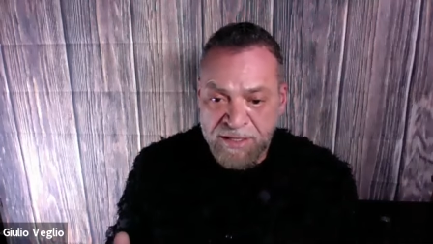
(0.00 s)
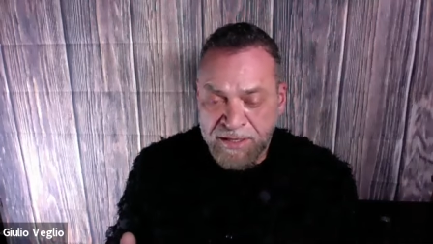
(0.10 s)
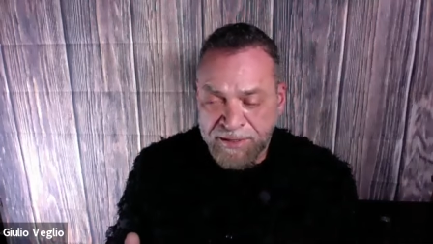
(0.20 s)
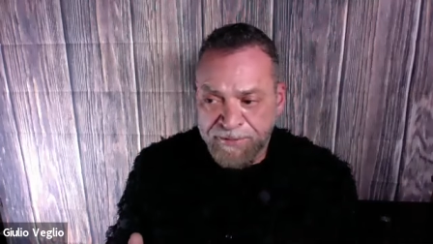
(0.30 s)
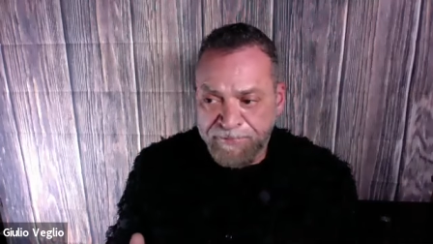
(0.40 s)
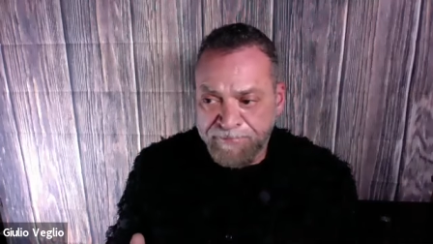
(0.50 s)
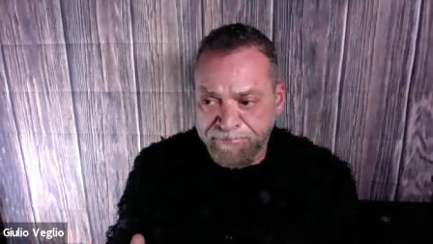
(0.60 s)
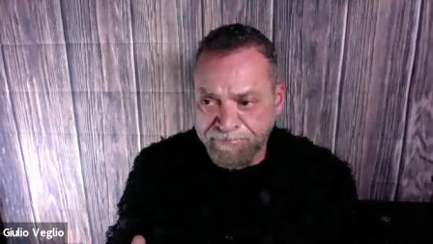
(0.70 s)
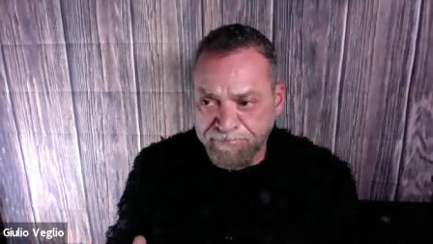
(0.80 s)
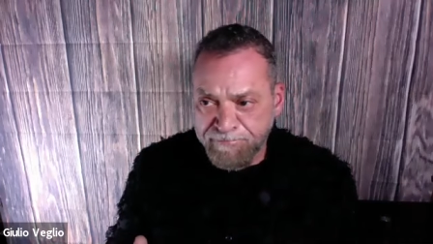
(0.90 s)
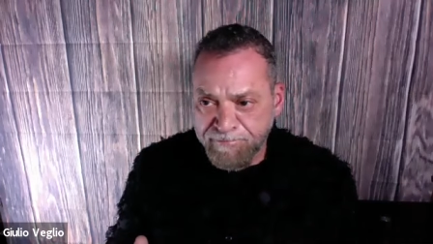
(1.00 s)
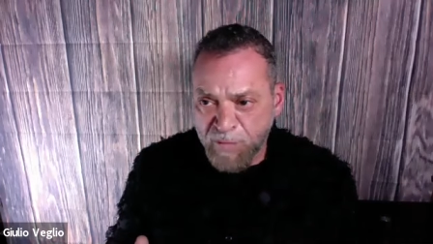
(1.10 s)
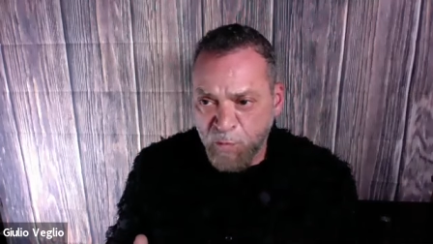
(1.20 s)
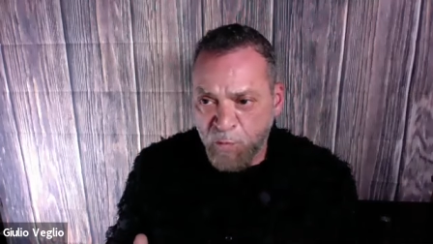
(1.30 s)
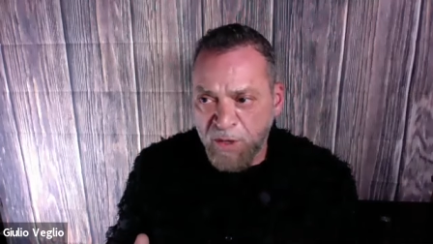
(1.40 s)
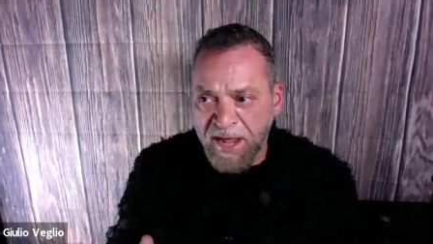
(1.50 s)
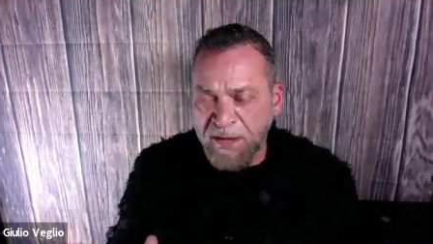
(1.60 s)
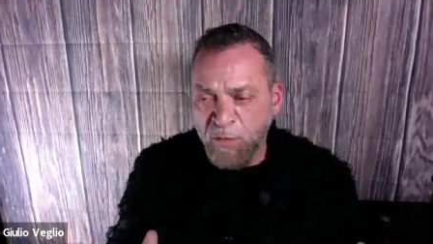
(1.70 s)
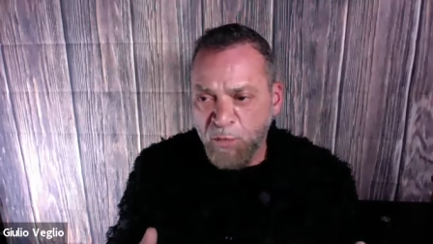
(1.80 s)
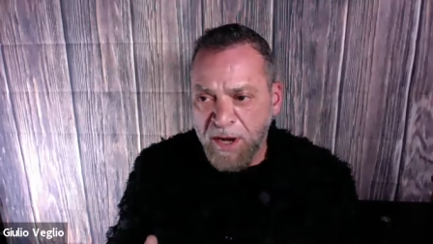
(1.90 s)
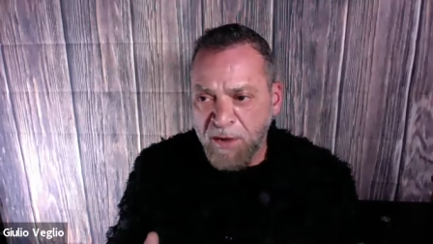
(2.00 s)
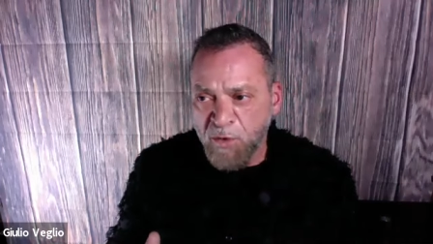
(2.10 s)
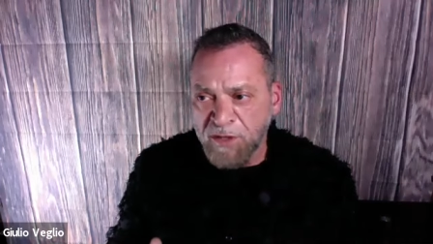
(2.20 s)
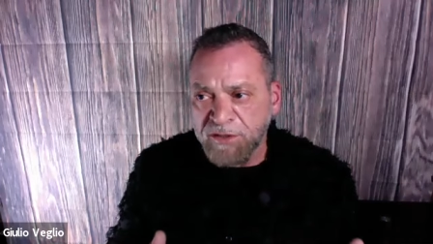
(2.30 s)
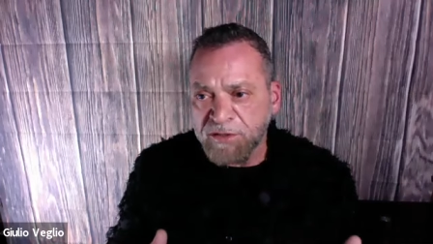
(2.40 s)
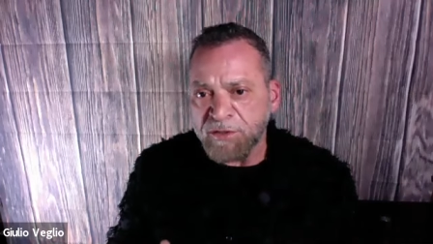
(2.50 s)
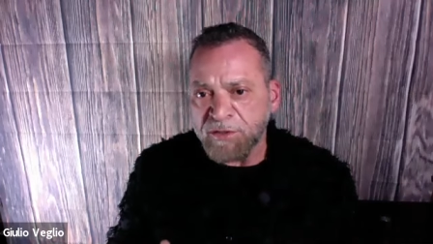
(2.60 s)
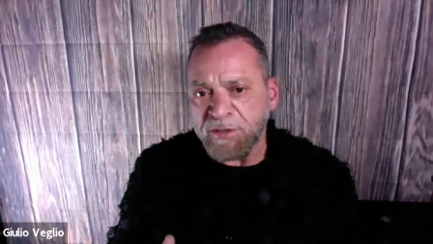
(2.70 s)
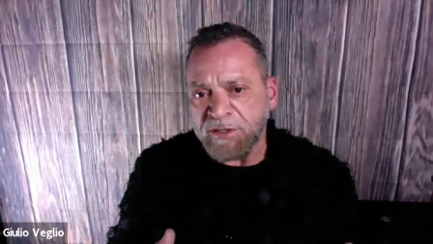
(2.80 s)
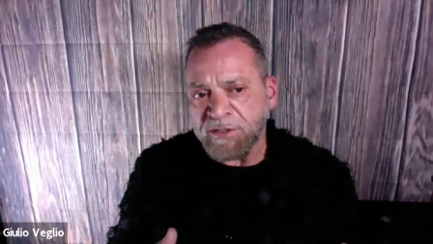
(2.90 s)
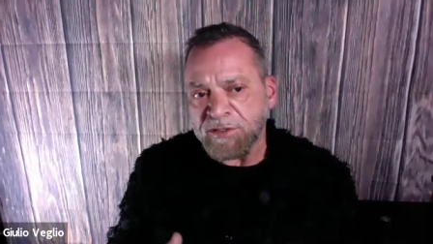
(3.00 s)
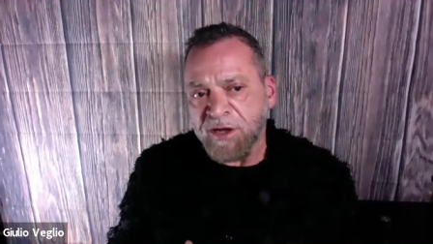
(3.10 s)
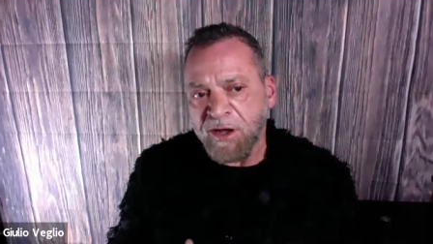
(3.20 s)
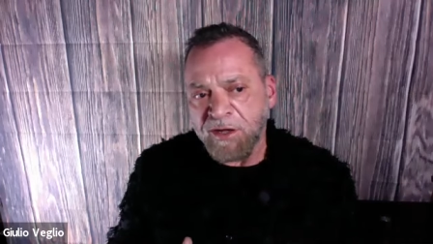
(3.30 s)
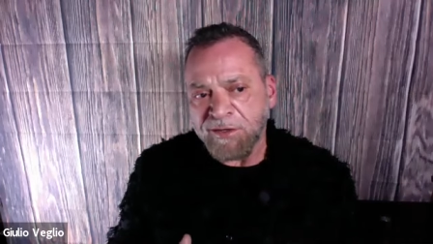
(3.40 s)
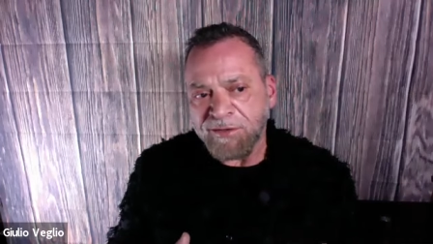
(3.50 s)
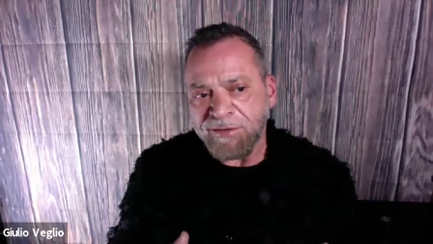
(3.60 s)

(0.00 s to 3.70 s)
Uh, what I what I want to do is talk